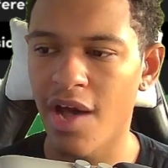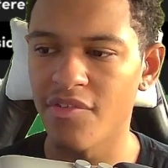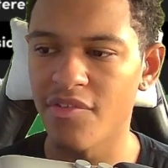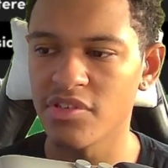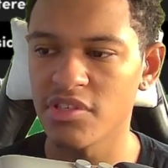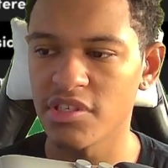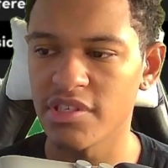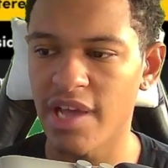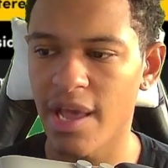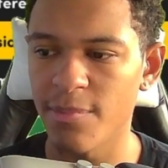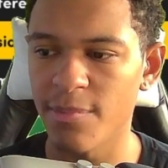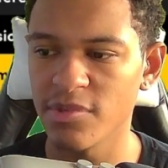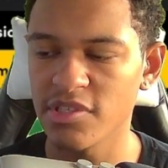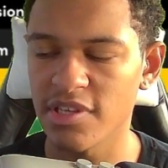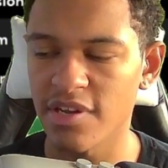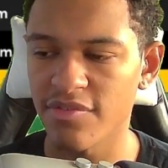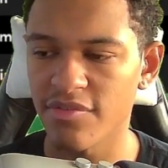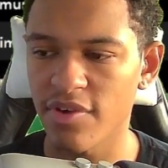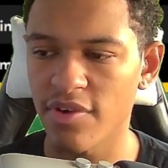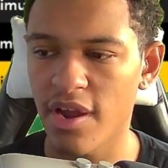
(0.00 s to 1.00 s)
obviously diamond
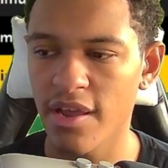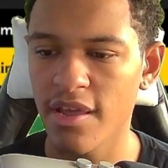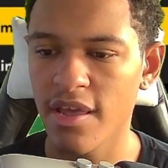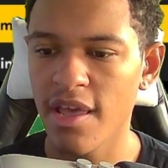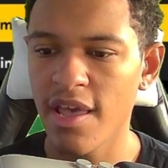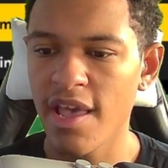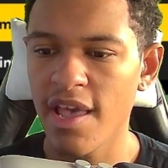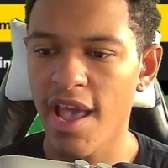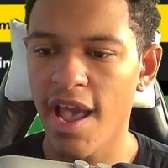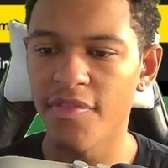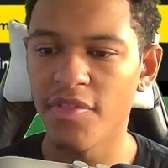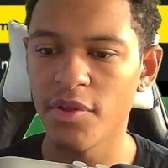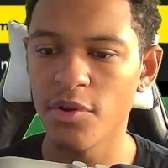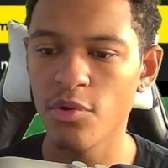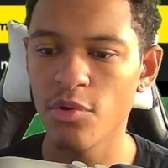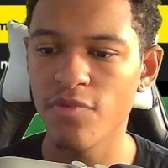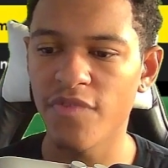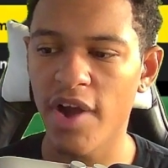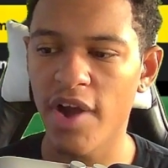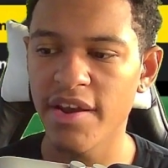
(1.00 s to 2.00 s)
Steph, right? And then
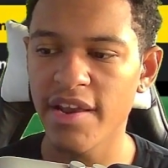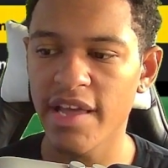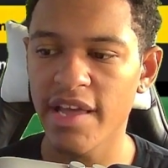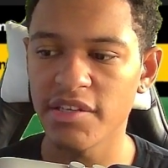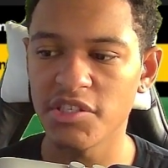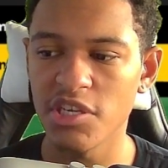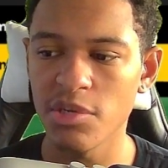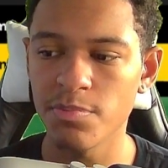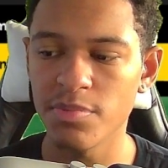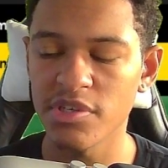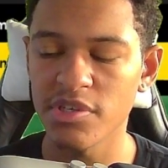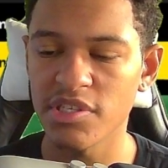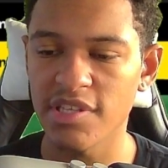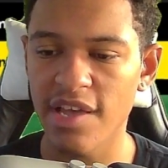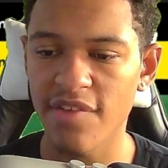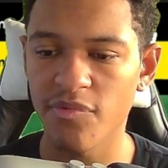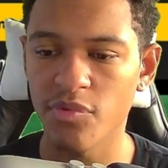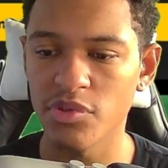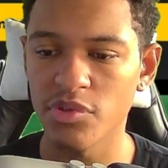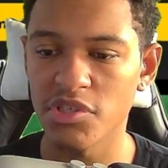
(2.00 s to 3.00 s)
you'd find that cheapest
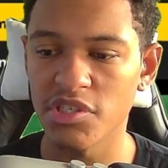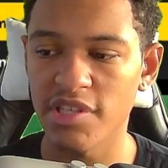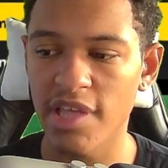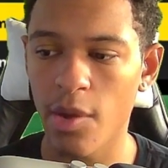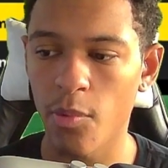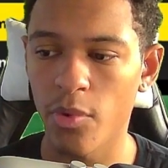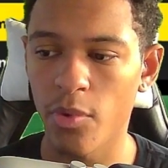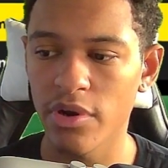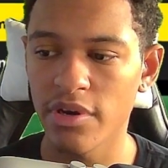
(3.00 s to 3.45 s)
Steph, which is that